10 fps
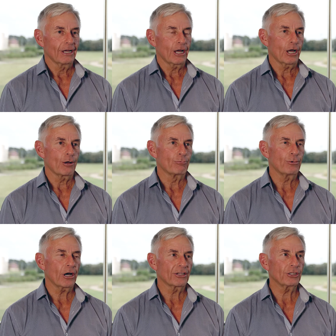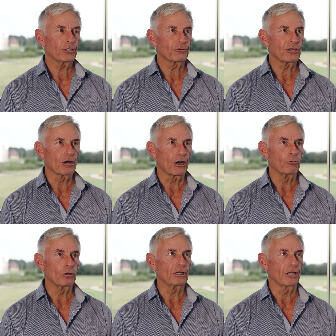But I think the thing I
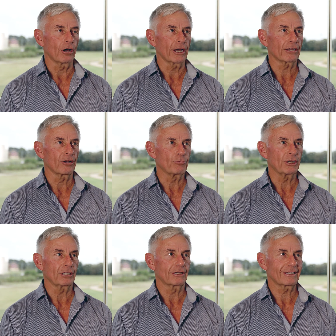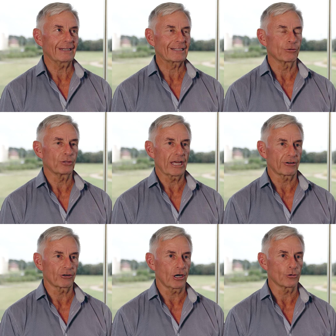really like, and I've been connected with
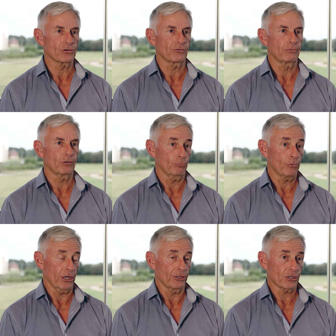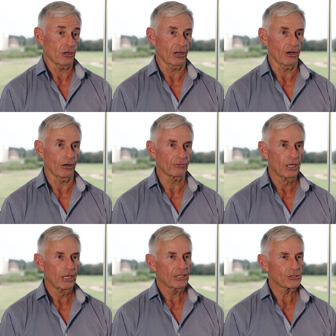agriculture my entire life,
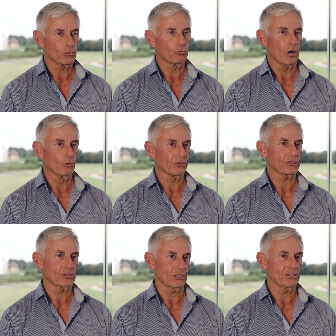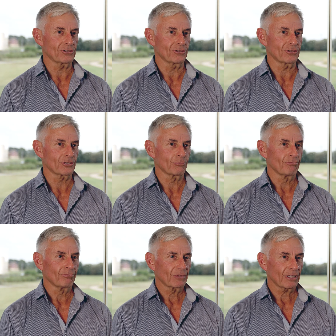is the role of the seasons.
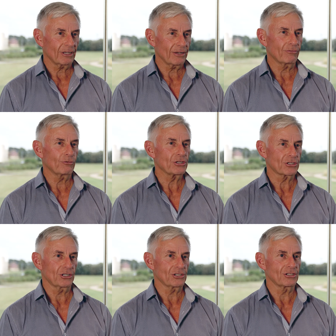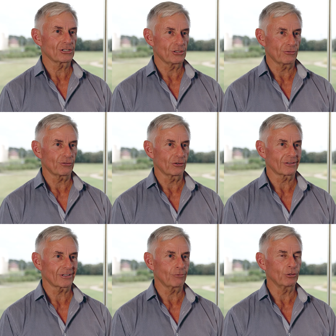Every season is different,
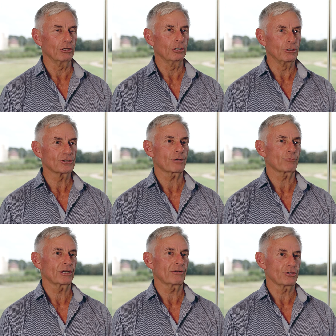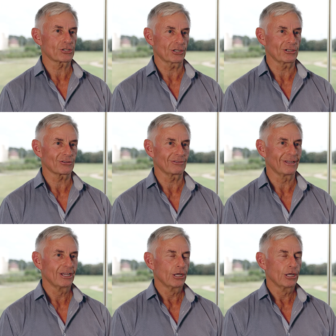and we learn something every season.